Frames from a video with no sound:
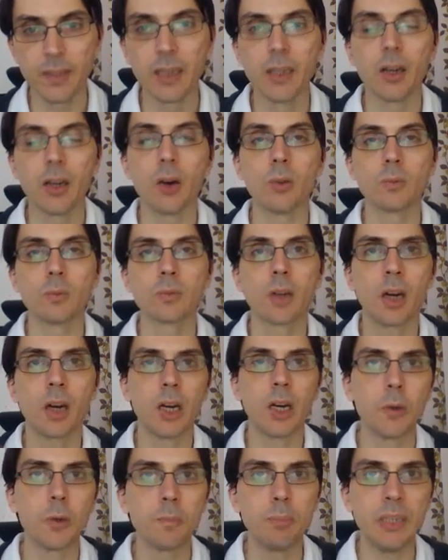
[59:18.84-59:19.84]
on
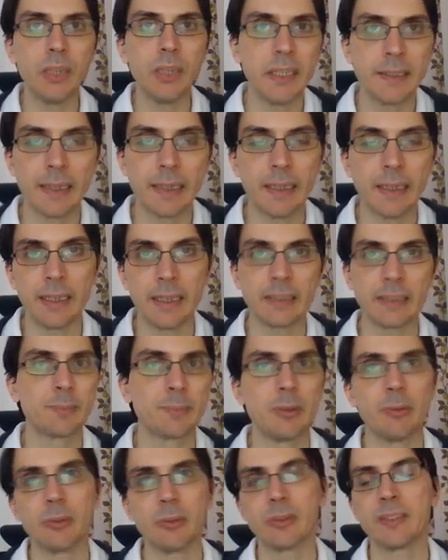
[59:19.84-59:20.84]
how big an
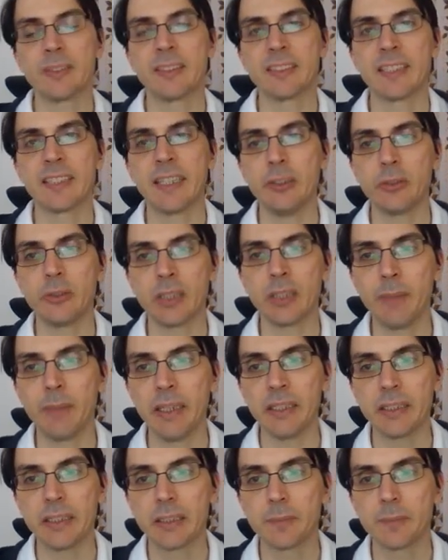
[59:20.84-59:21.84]
experimental design you can
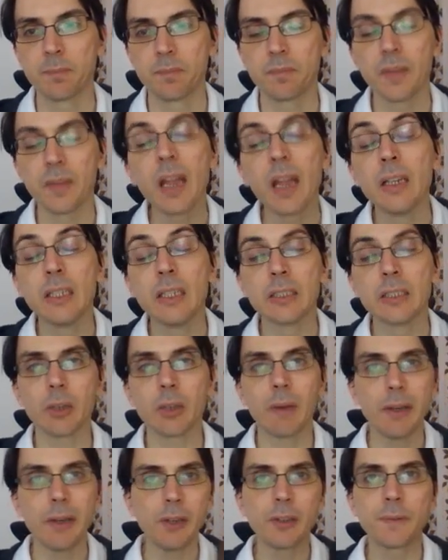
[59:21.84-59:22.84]
make. So
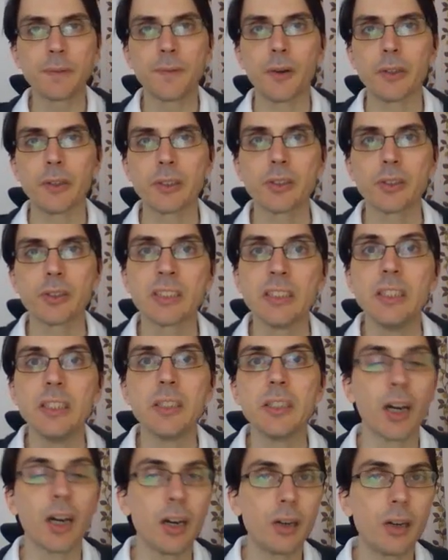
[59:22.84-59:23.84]
I look forward to see
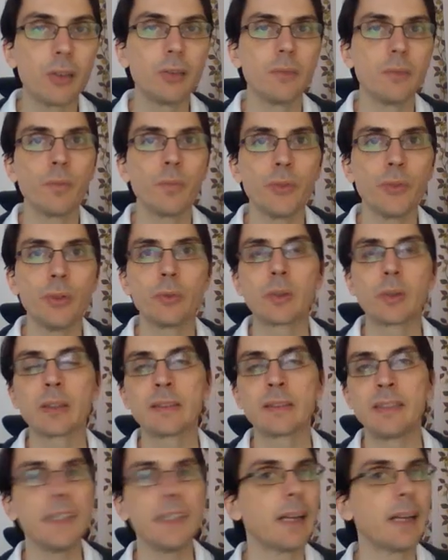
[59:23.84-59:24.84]
how you
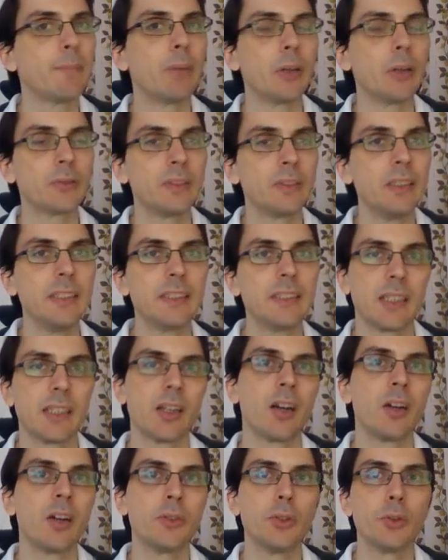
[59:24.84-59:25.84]
think about these and
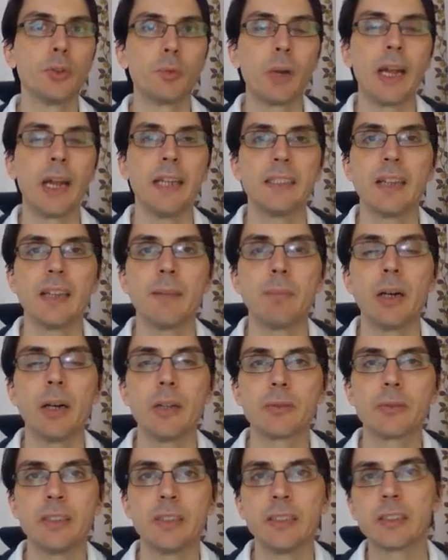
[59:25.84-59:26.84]
how you write
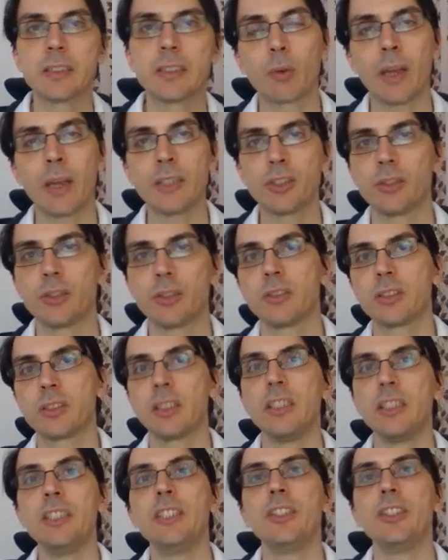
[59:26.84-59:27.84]
about these questions
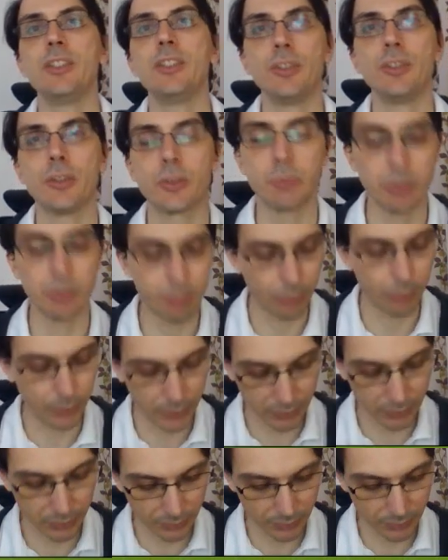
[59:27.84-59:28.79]
in your report.